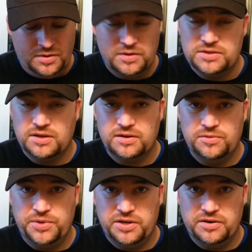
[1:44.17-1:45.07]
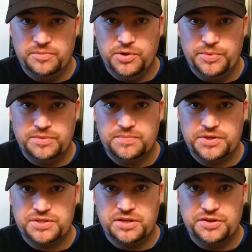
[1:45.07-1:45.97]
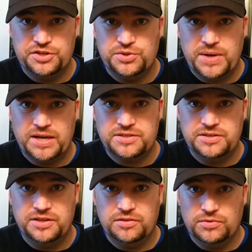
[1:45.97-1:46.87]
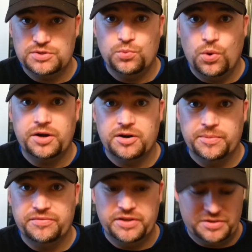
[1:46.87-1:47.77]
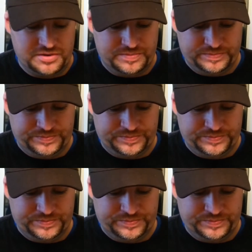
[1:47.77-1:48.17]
It's not going to be here in a moment because I'm going to actually throw some water on my face.